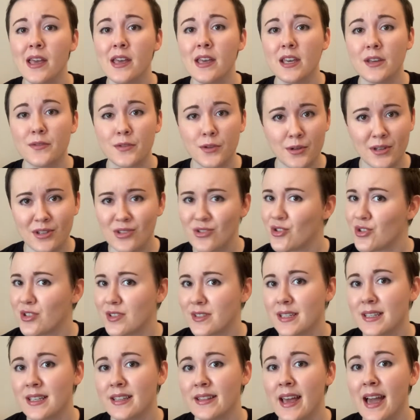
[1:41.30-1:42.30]
if you're
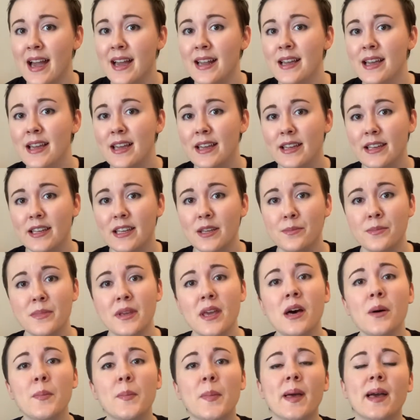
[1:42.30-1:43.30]
interested in that, hit me
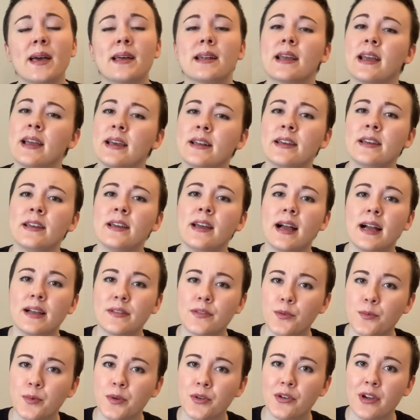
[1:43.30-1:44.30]
up at
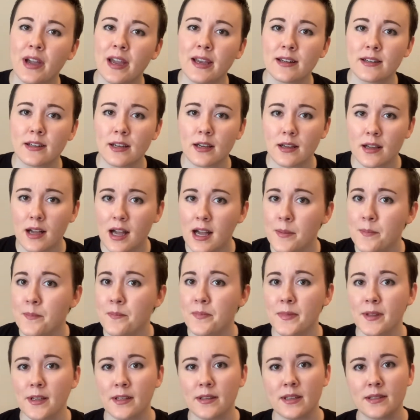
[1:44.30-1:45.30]
anna@therealanna.com,
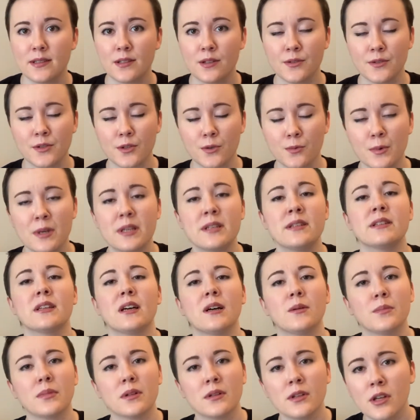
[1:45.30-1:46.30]
and that's also written
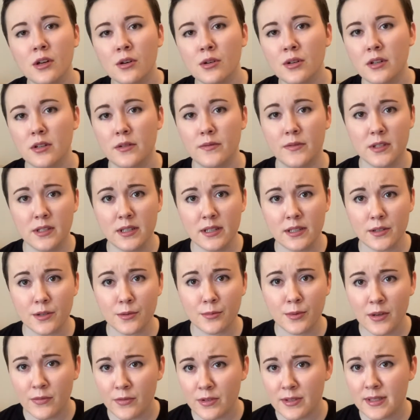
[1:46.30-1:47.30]
down below if you need to
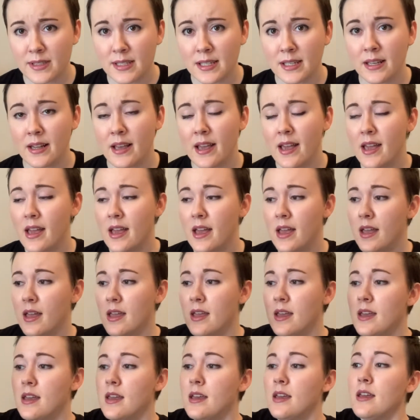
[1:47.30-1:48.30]
reference it.
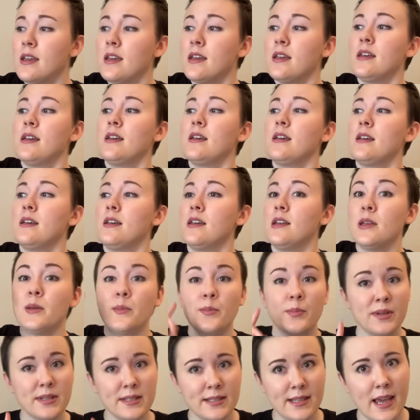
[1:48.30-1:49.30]

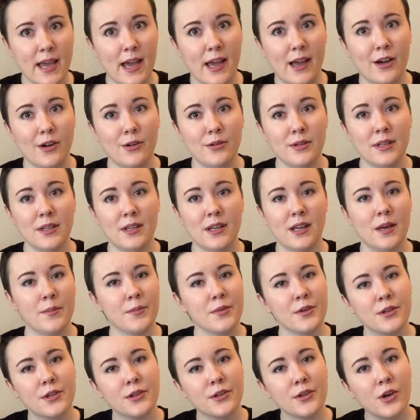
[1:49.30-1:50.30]
But now, I'm
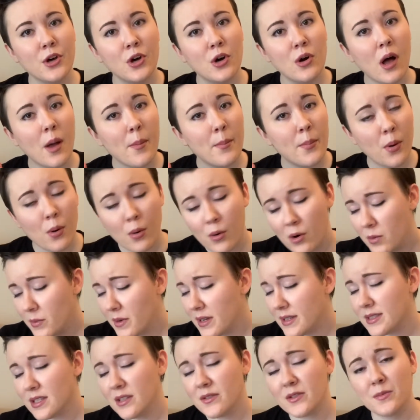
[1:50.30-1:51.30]
gonna go pour
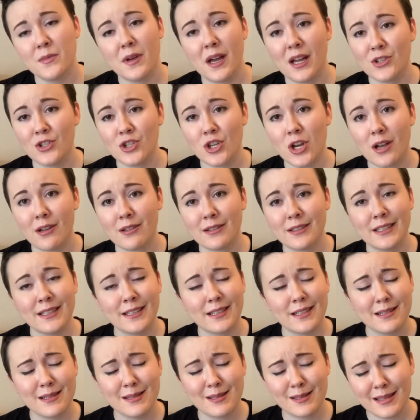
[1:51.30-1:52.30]
myself some hot chocolate,
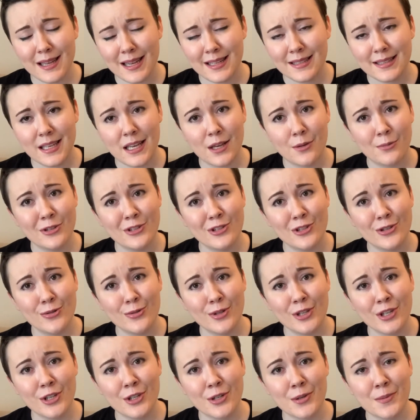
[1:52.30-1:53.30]
because that's how we do
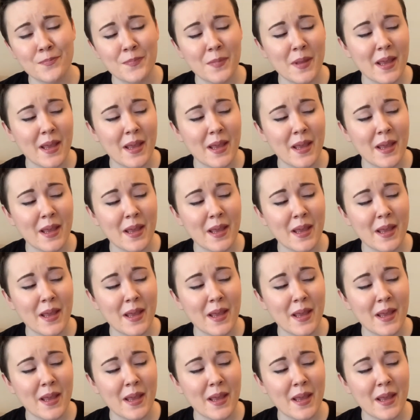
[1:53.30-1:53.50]
here,